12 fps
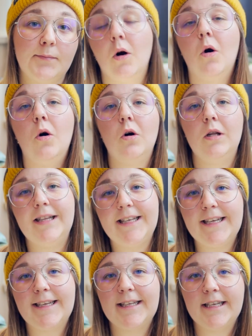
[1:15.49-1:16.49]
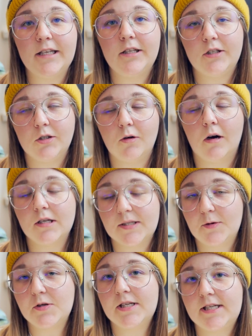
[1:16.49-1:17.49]
Or legally, you are
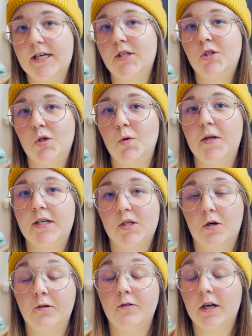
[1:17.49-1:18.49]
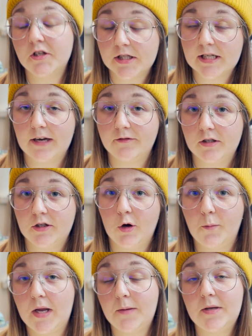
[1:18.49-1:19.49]
supposed to take 2 weeks off just after your
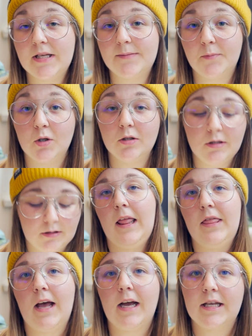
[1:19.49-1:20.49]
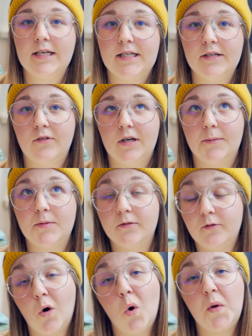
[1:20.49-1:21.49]
baby is born, and that can differ up to
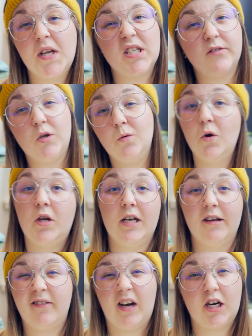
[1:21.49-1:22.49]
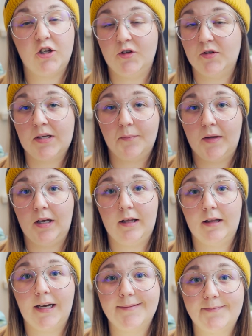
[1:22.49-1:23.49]
4 weeks if you work in a factory or something like
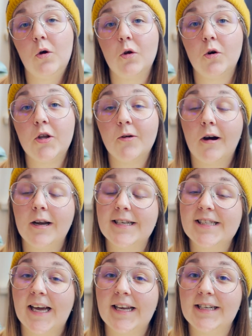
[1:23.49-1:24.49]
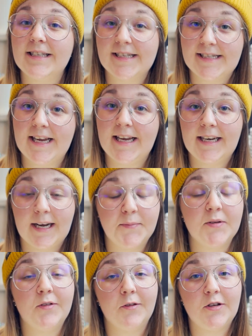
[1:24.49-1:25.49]
that. Although you are entitled to take up
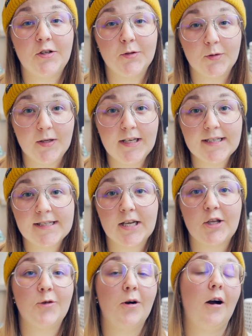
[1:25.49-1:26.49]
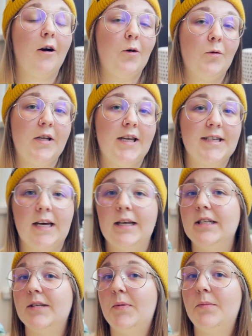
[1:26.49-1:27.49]
to 52 weeks, you are only
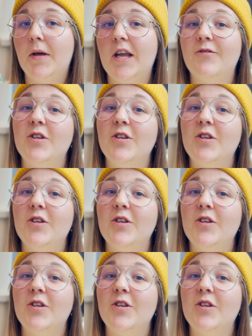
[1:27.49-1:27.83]
entitled to be paid for